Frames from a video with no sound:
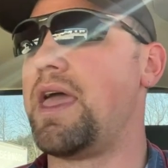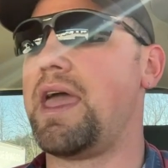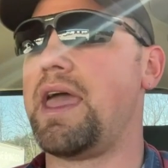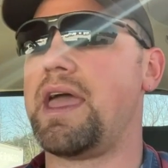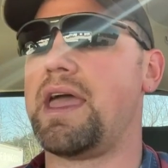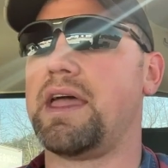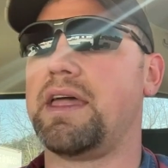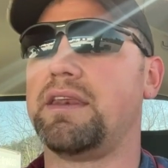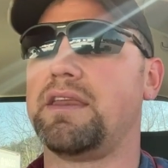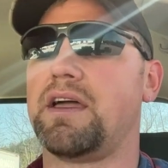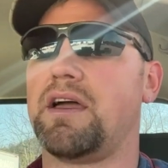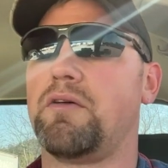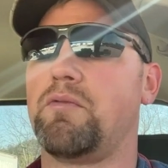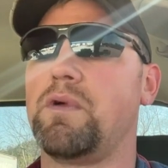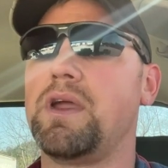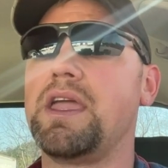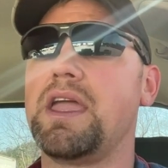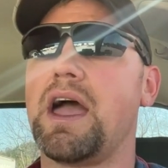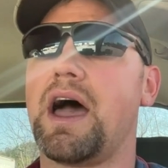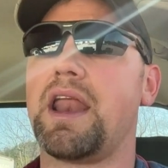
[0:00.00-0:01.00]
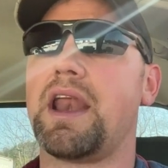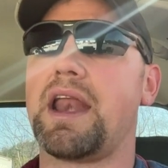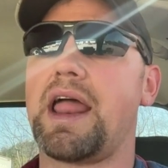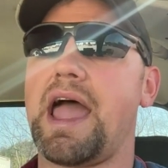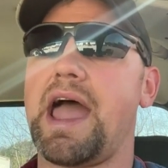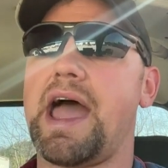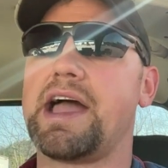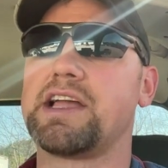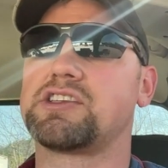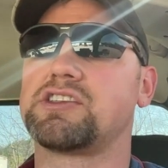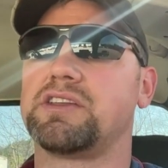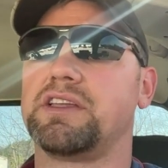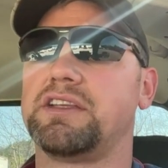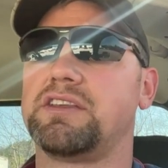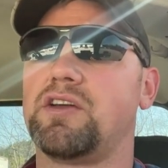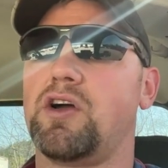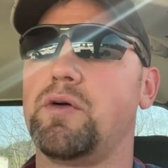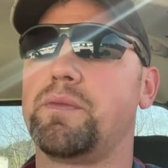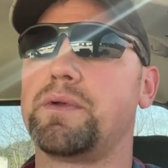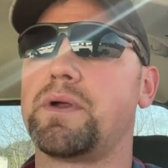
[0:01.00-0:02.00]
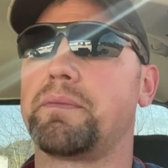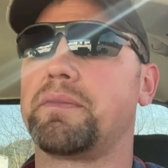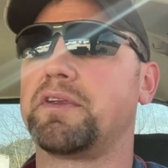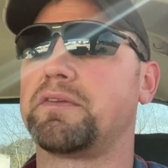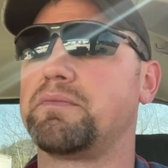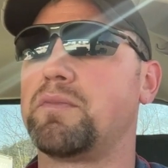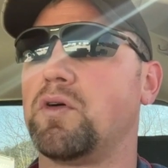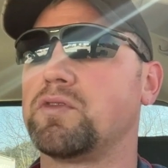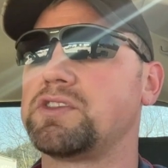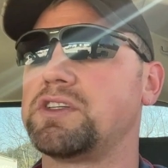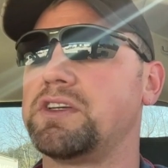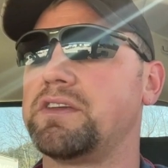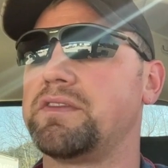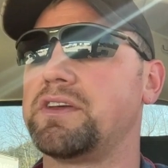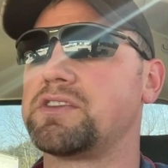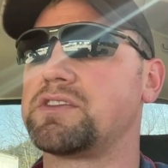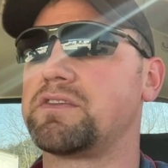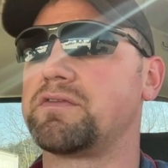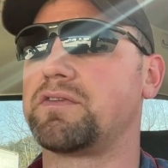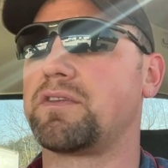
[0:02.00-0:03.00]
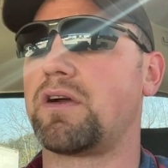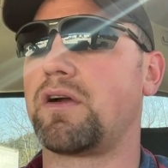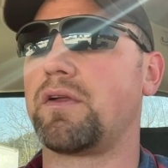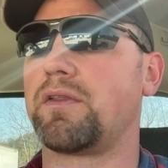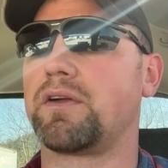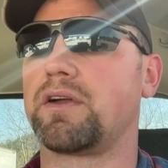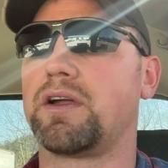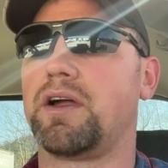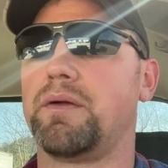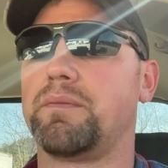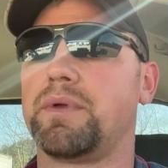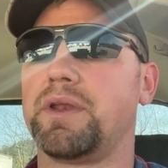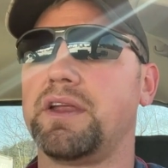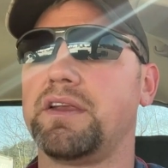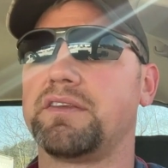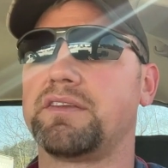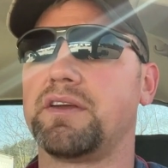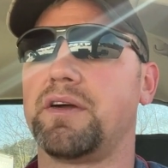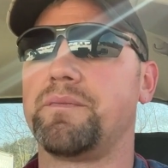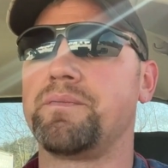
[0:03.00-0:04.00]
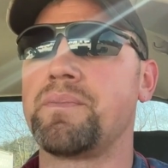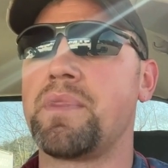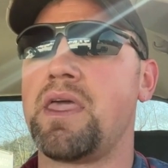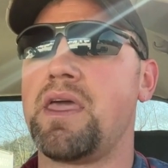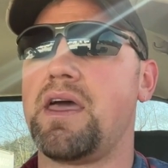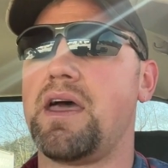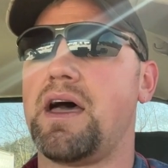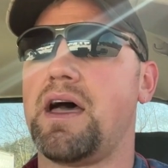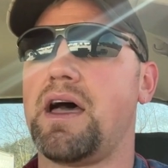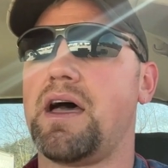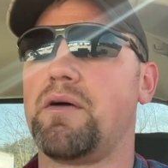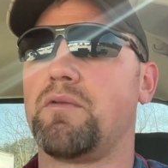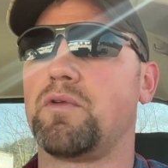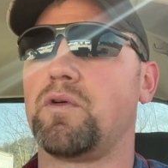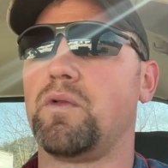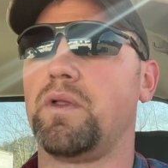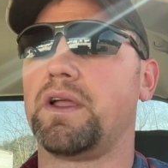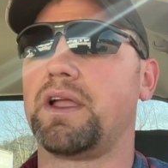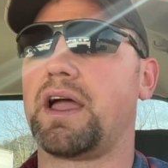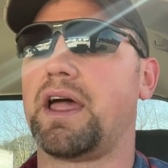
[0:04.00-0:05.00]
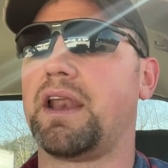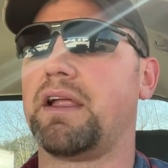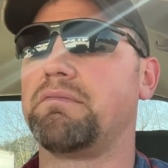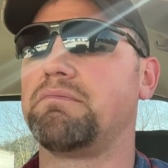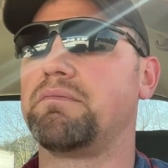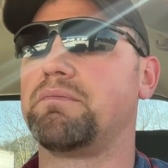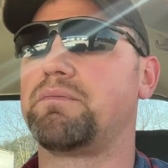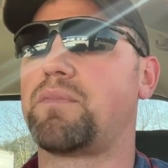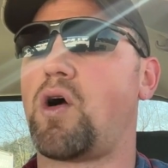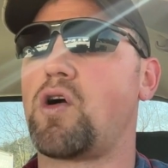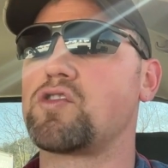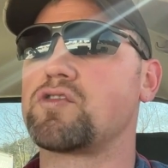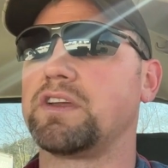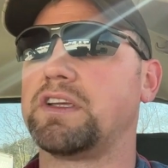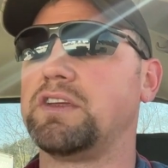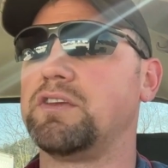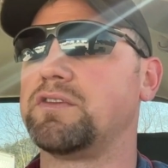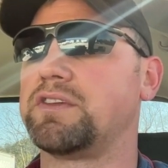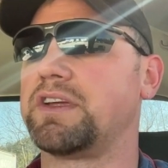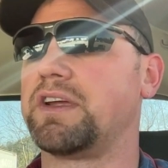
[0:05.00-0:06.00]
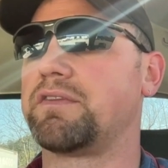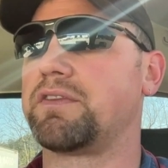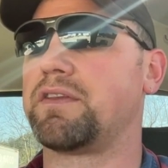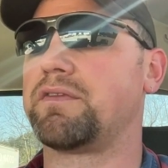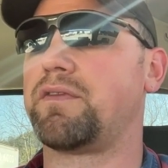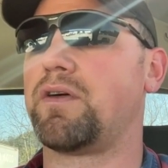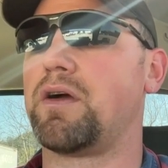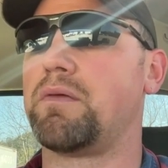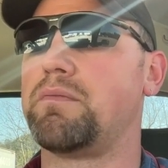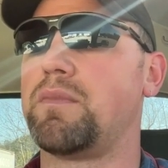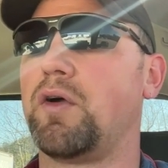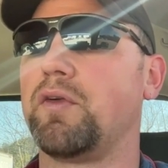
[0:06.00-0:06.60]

And we got it actually to open up this mulching division for our other company. So we're only kind of partially using it for the farm.